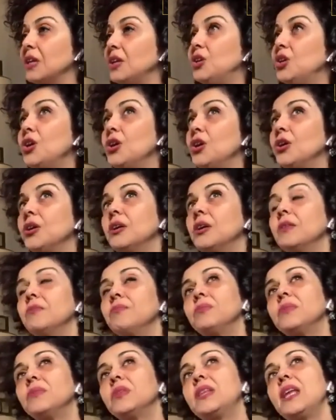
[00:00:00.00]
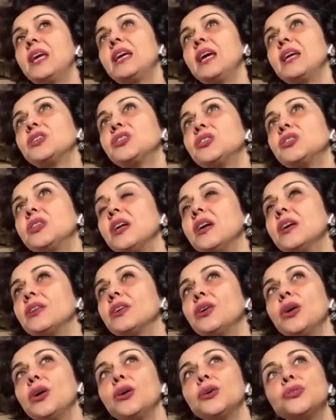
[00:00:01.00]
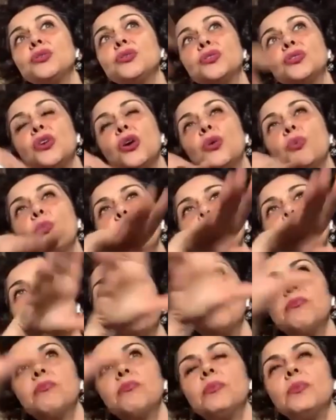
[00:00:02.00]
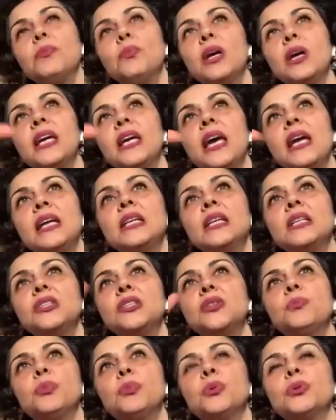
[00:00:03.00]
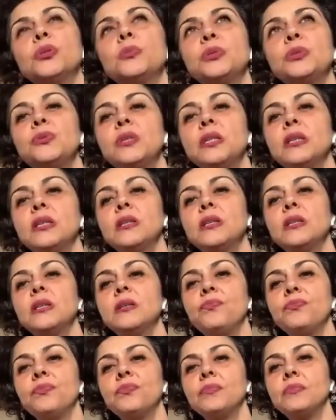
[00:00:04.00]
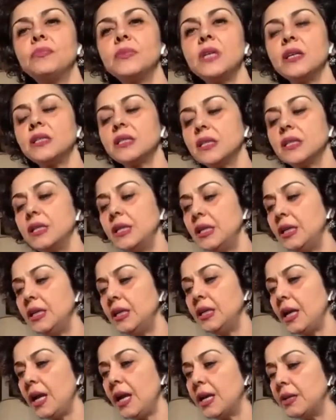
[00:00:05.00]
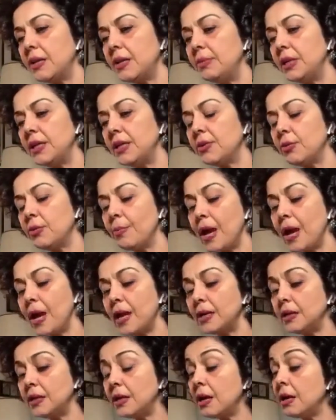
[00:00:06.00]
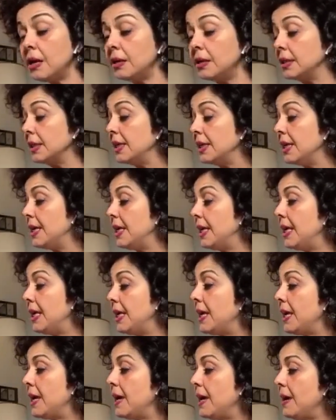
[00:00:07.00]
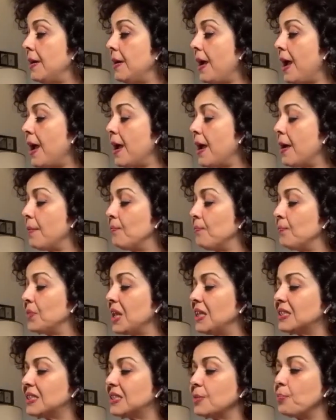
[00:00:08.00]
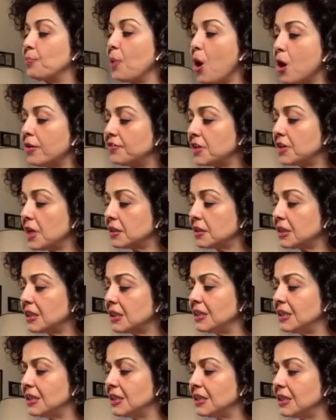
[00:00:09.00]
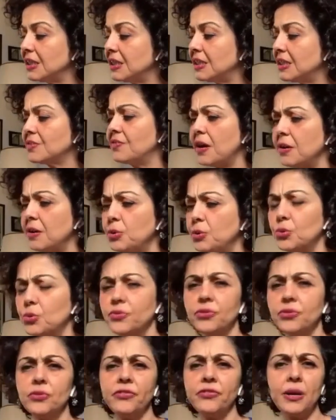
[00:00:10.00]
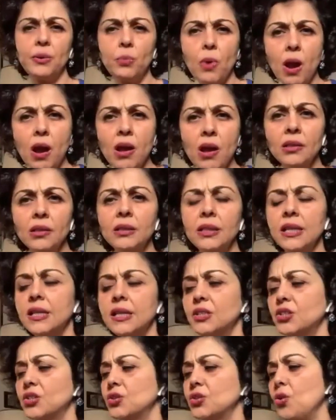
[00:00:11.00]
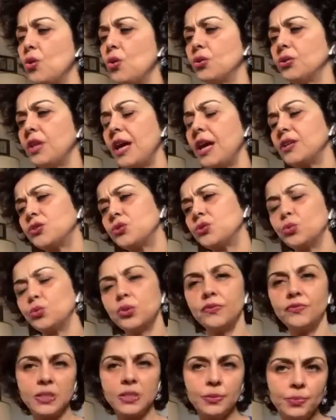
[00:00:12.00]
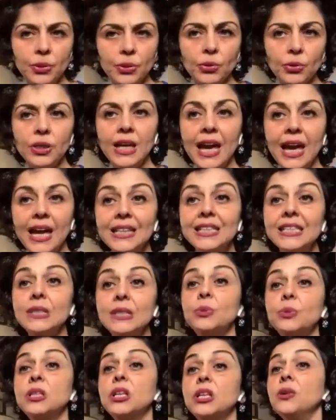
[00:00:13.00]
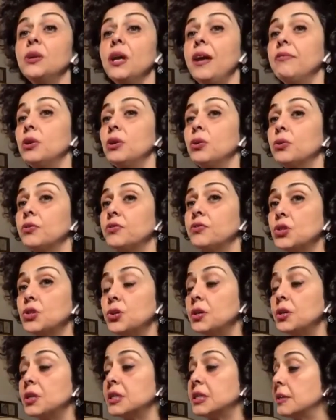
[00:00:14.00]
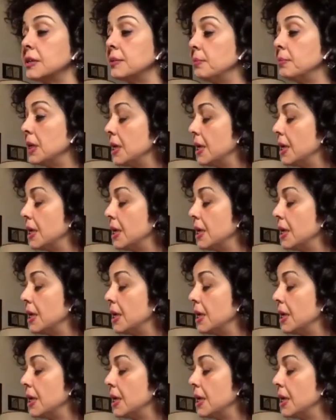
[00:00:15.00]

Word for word: you know, they get us to the other coast. So we're we're getting into the border between Tuscany and Emilia Romagna here. Um, it's a part of Tuscany that's very beautiful, very wild. It's not that sort of typical Chianti. We don't have a lot of tourism